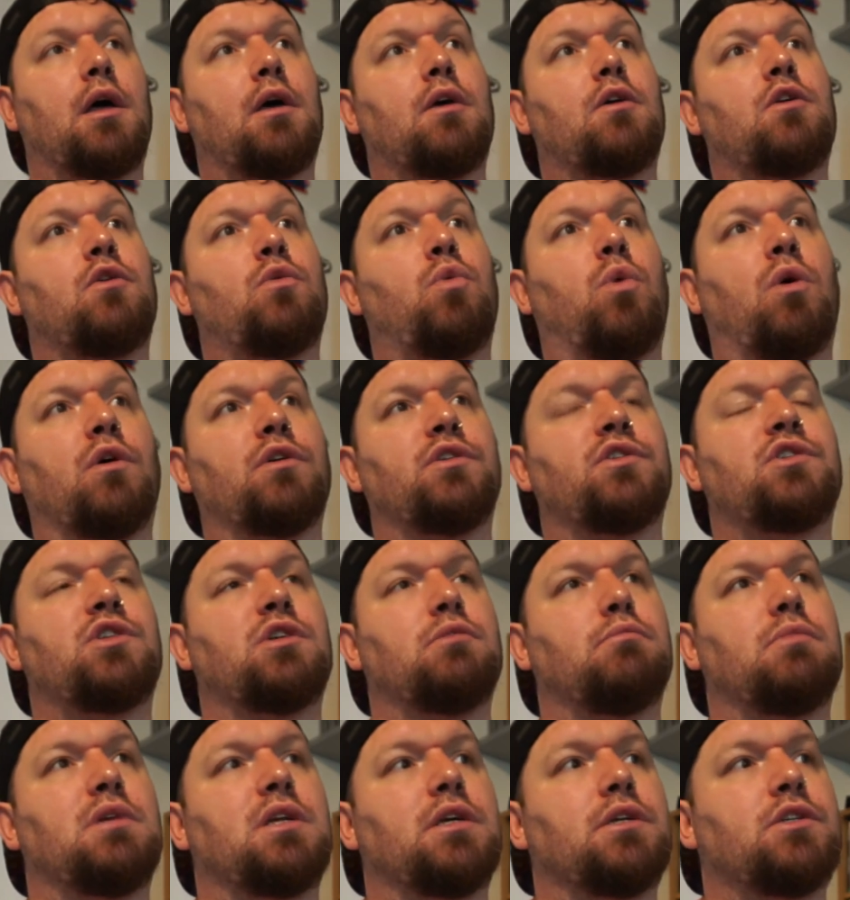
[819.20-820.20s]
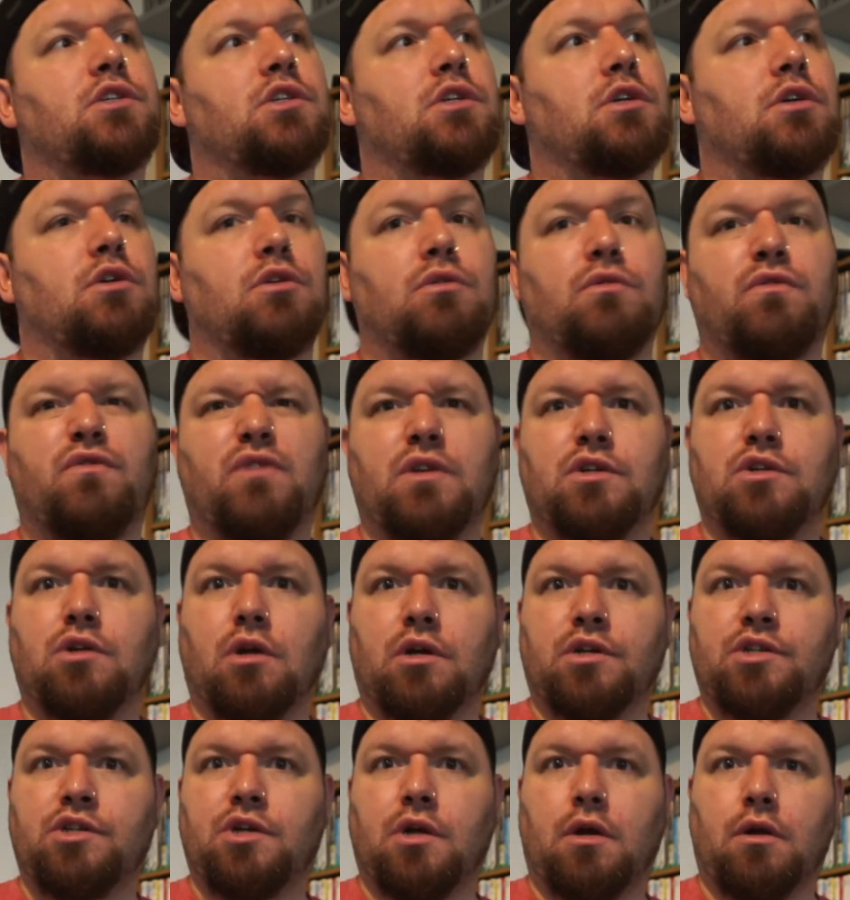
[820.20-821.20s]
quite similar to things like
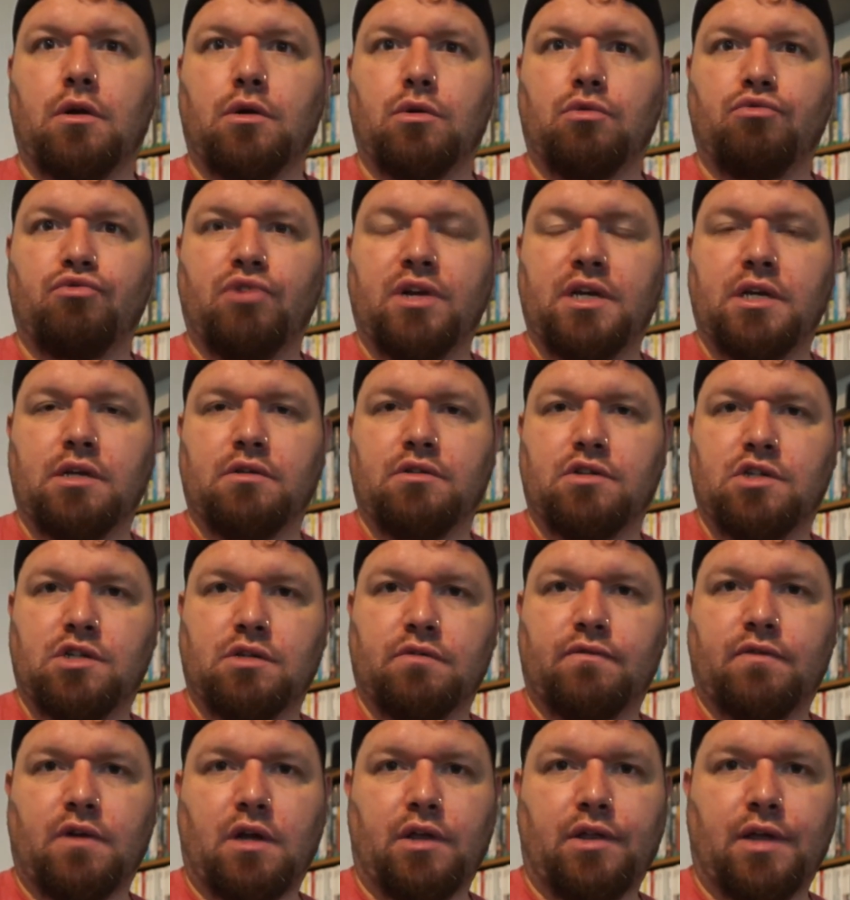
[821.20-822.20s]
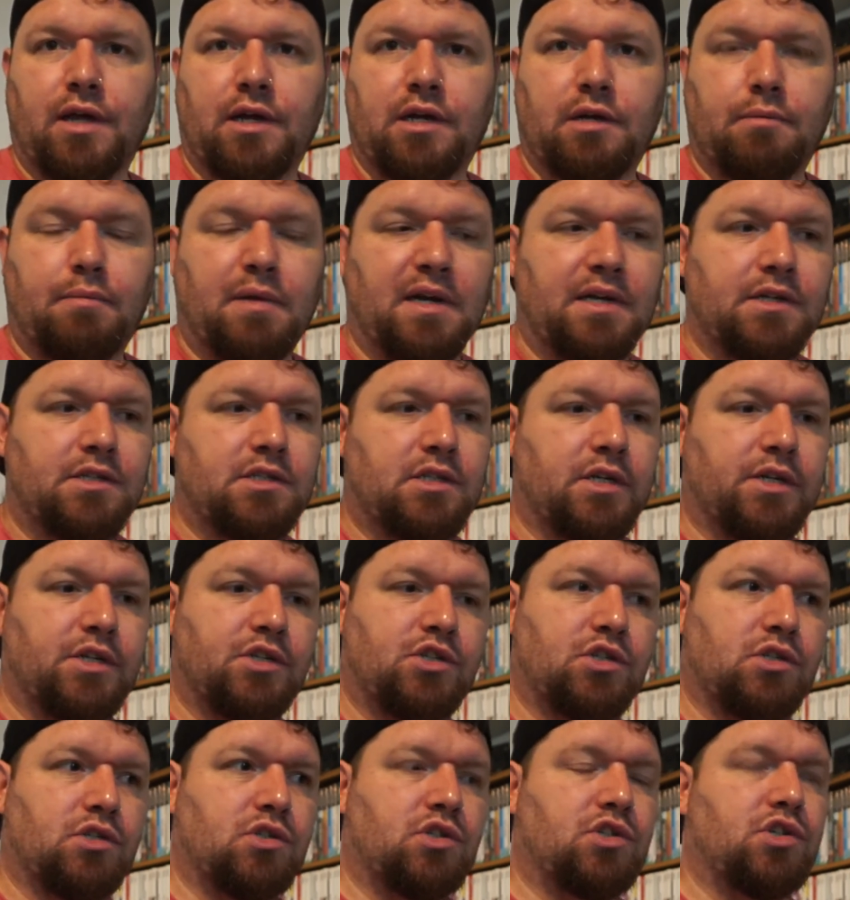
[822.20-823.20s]
Eternal Ring and stuff like that on the
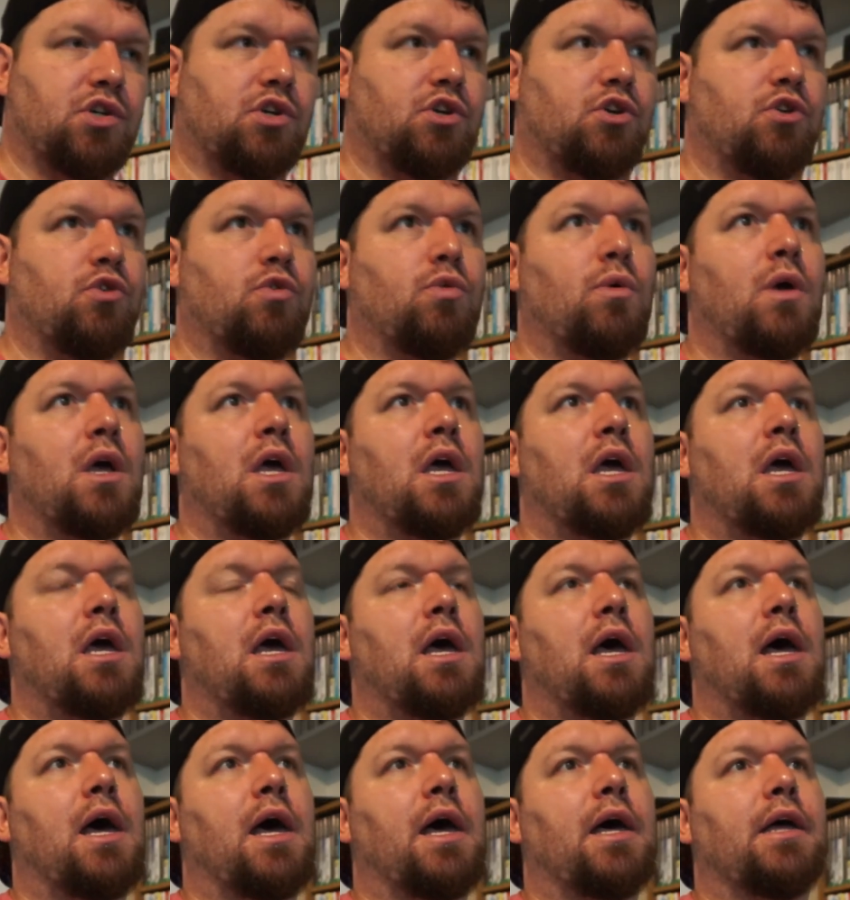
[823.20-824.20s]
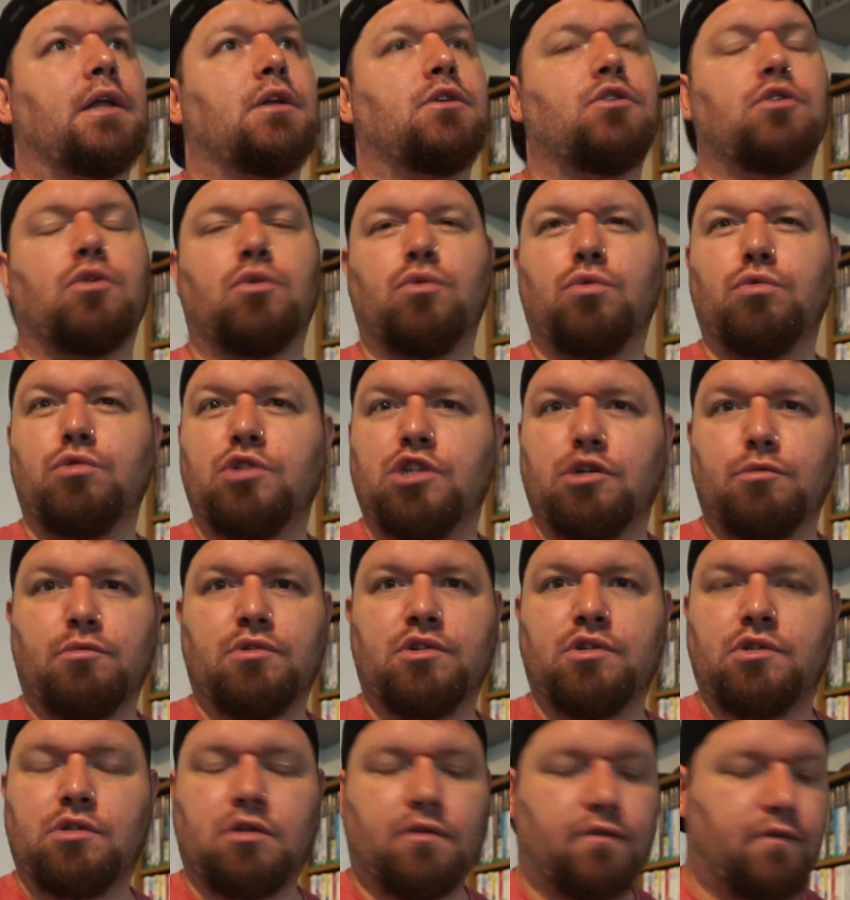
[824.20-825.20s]
PlayStation 2 and Ultima
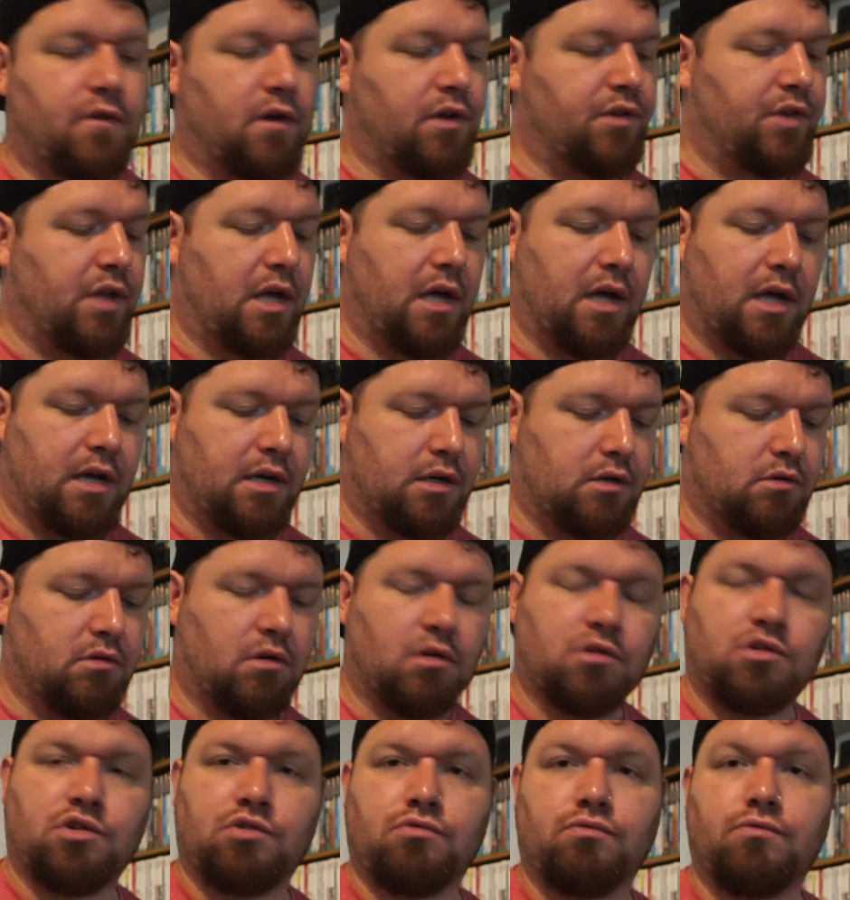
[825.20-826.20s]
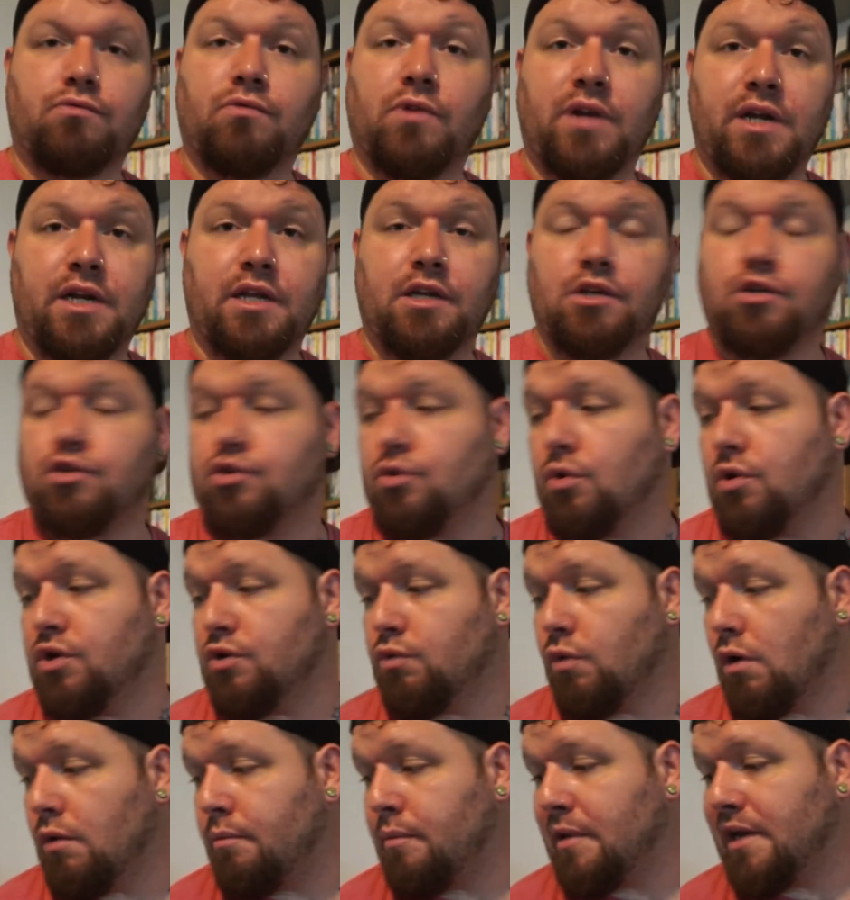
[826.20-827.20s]
and stuff like that, and I just really enjoyed
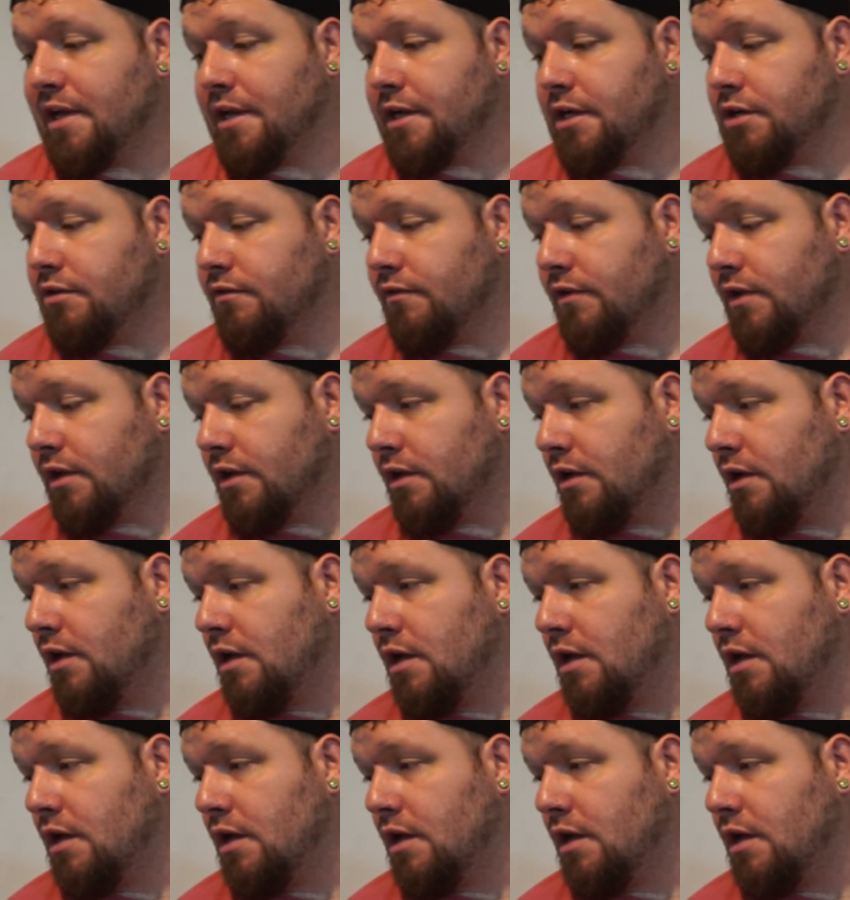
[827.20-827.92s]
what I played of it.